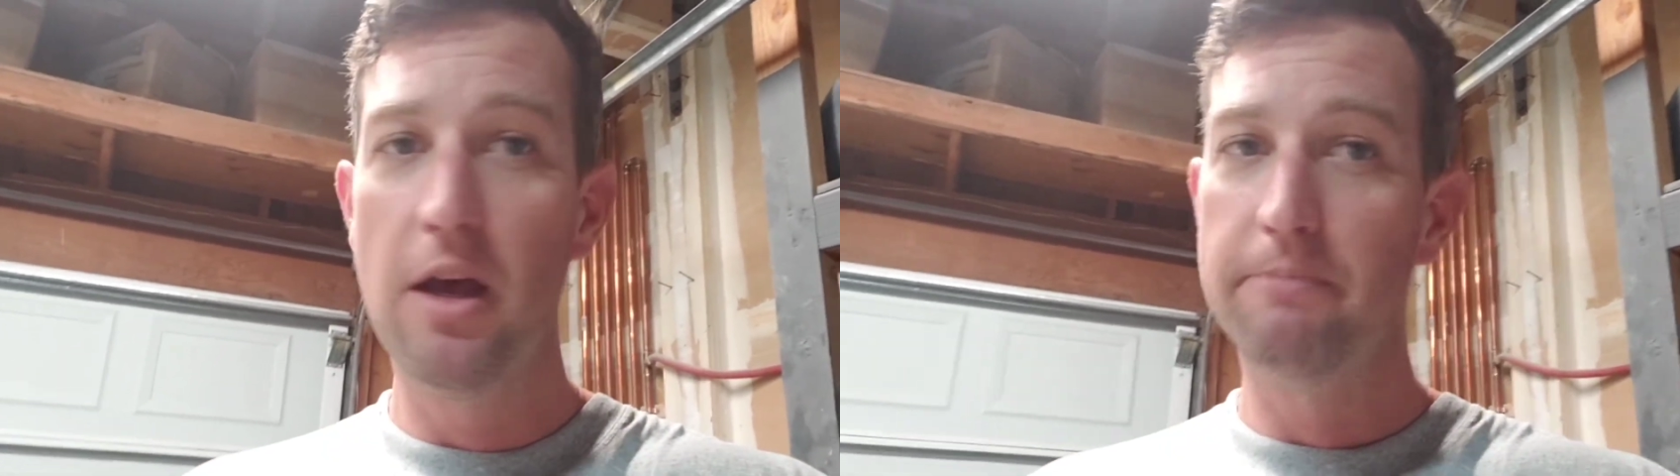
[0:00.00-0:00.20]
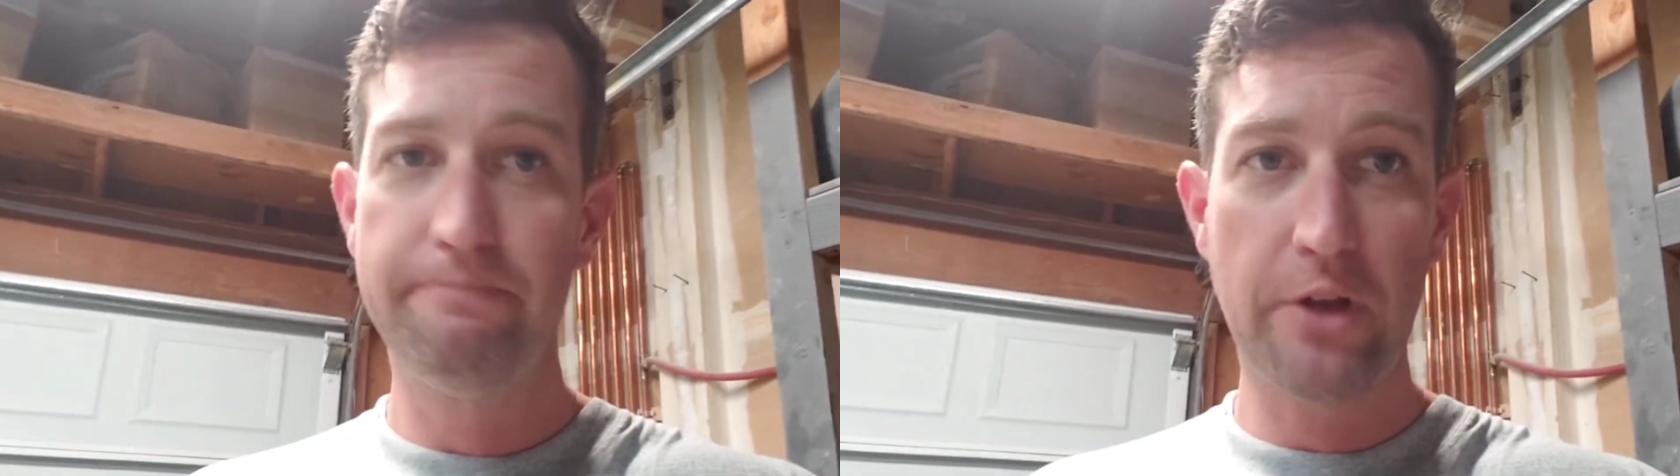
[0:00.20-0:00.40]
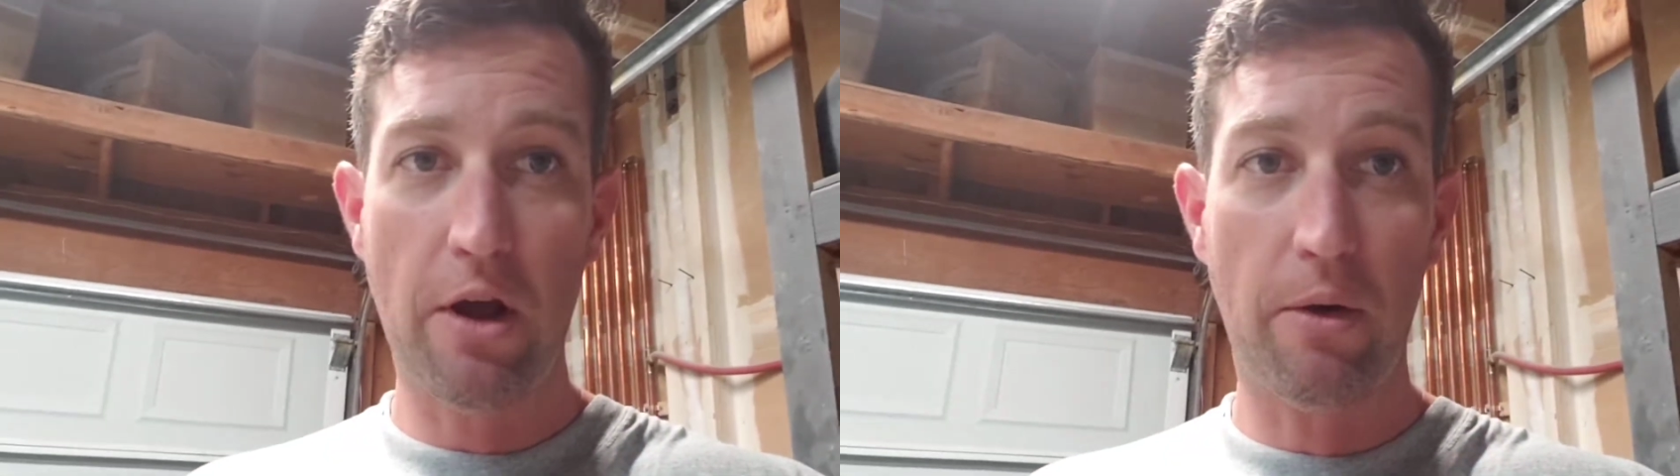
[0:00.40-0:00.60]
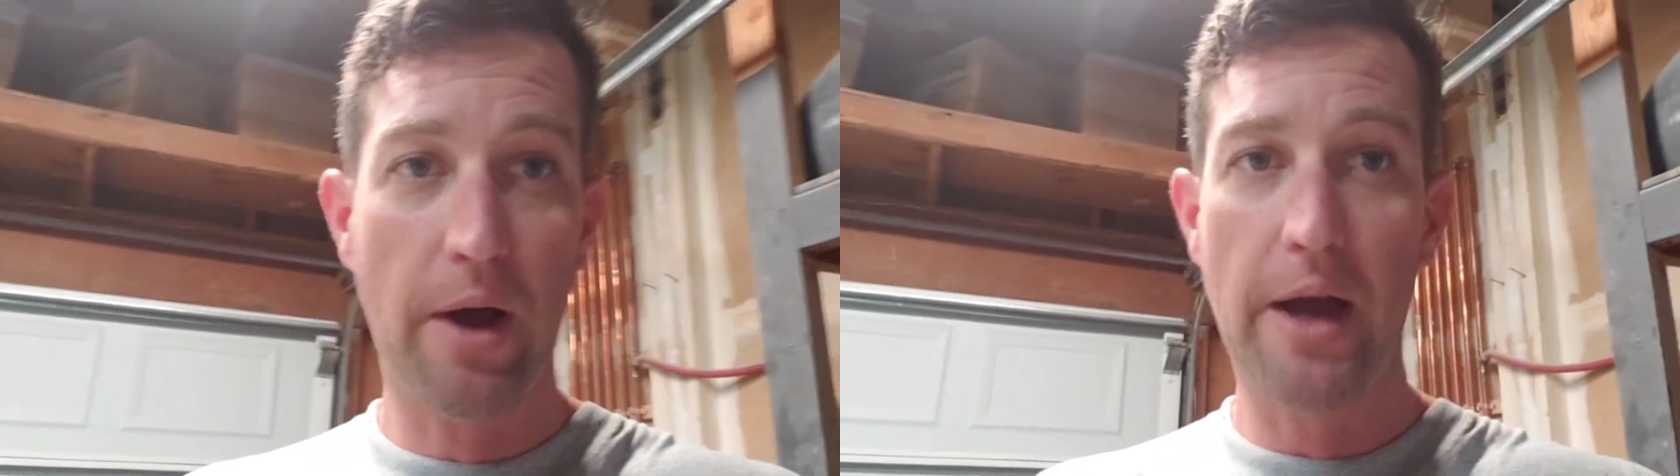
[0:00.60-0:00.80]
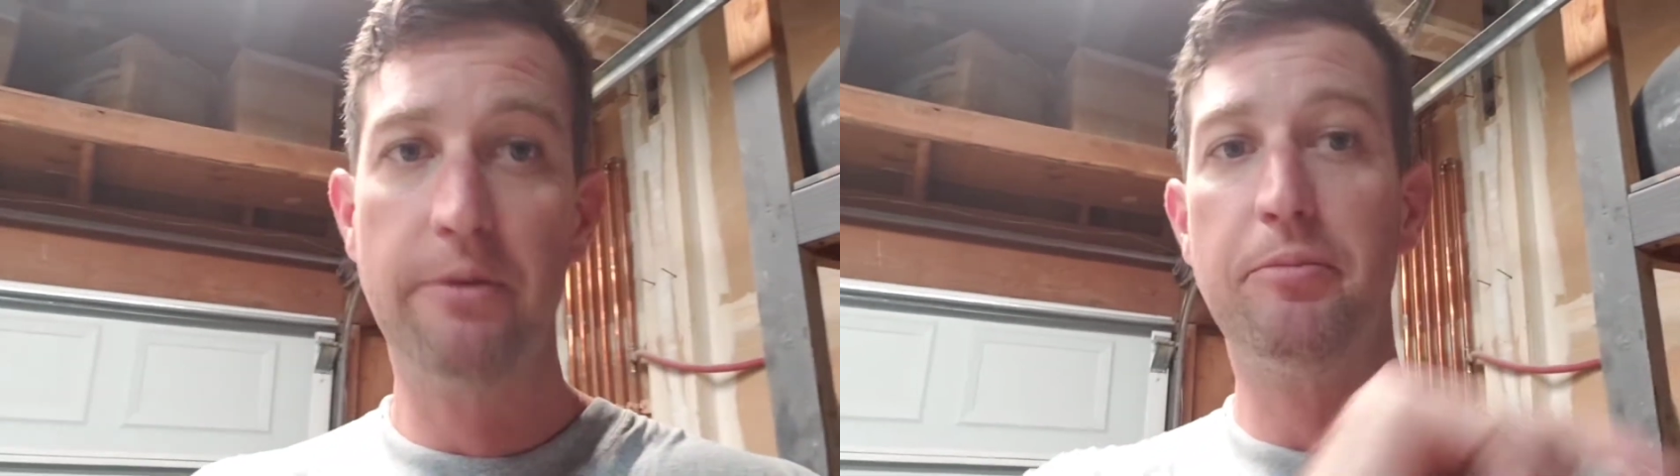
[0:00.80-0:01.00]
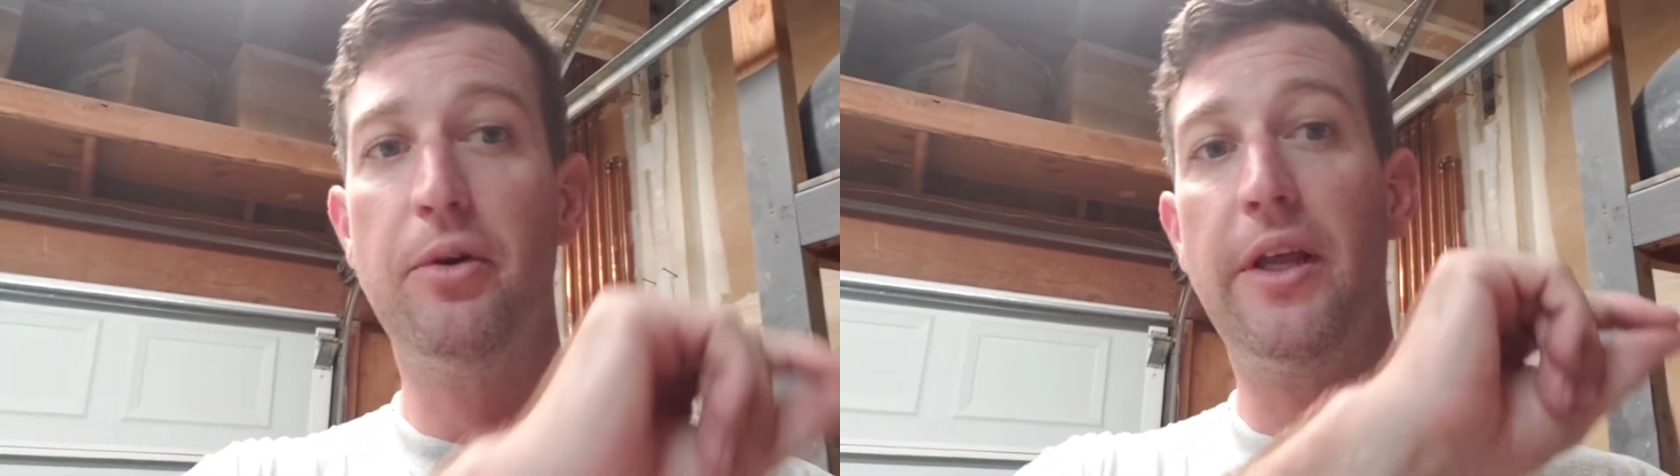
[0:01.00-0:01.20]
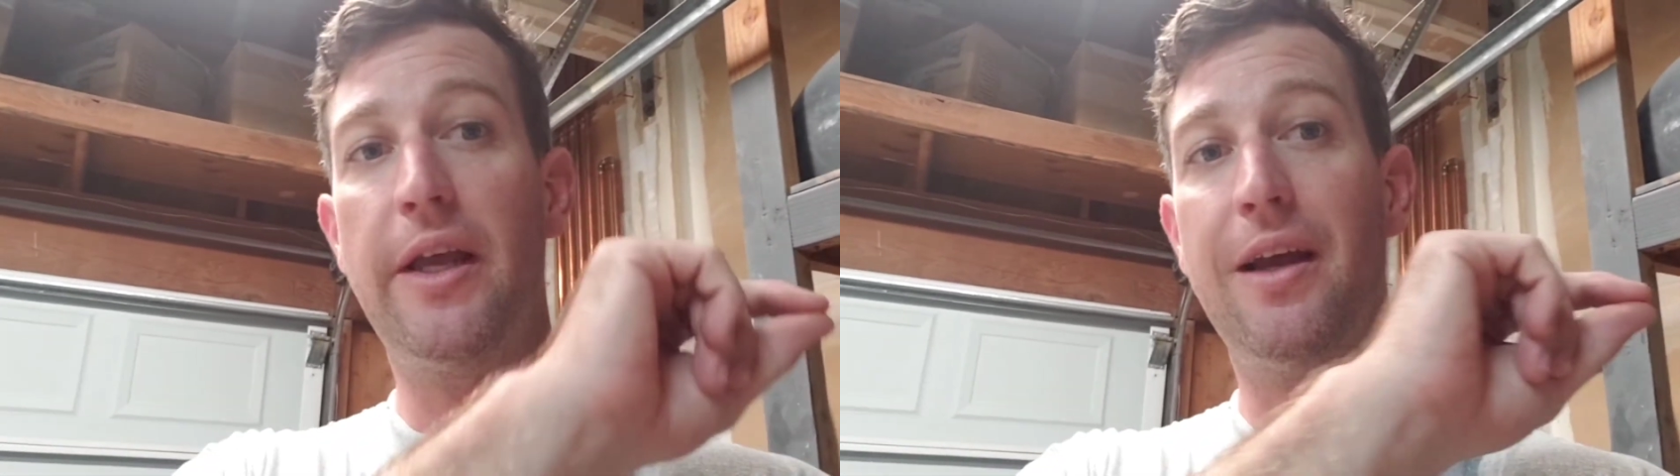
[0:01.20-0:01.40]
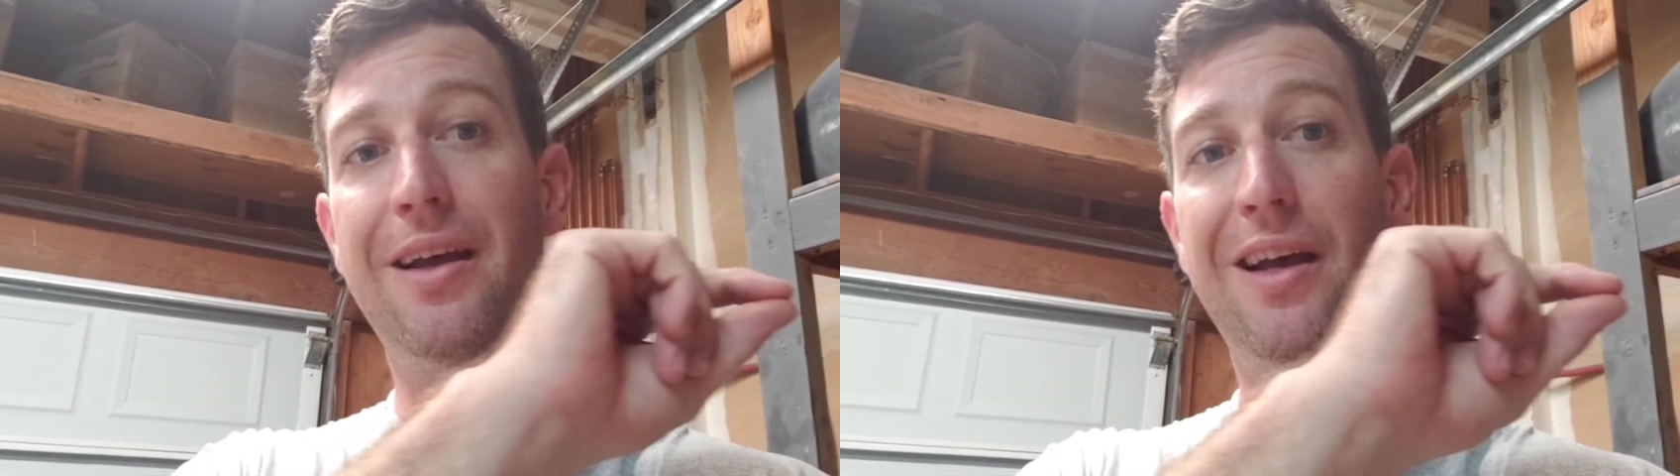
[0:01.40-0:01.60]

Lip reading: No, I was putting